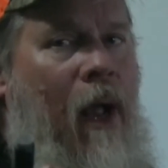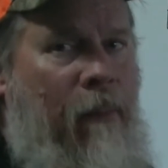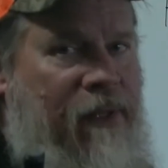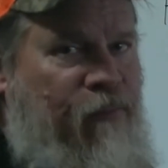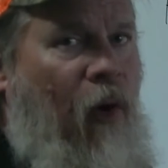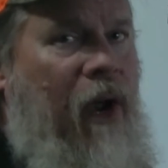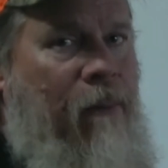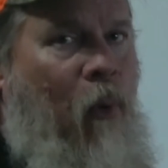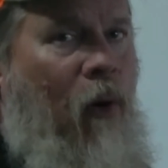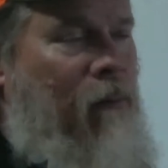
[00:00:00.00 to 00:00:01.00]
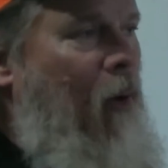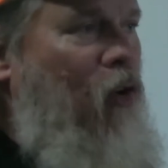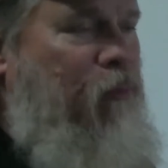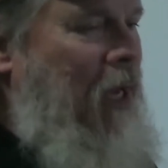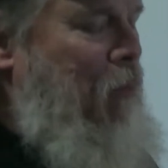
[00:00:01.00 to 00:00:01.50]
It's very important.
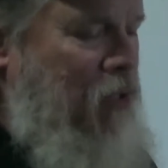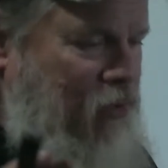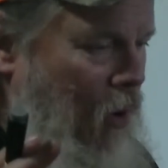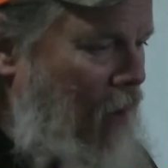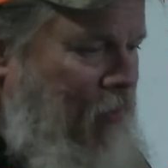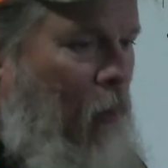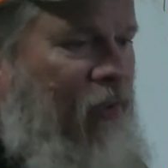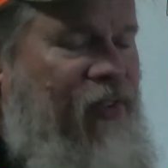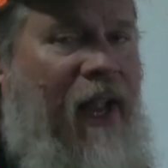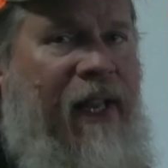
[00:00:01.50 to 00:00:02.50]
Most people just go out and throw a set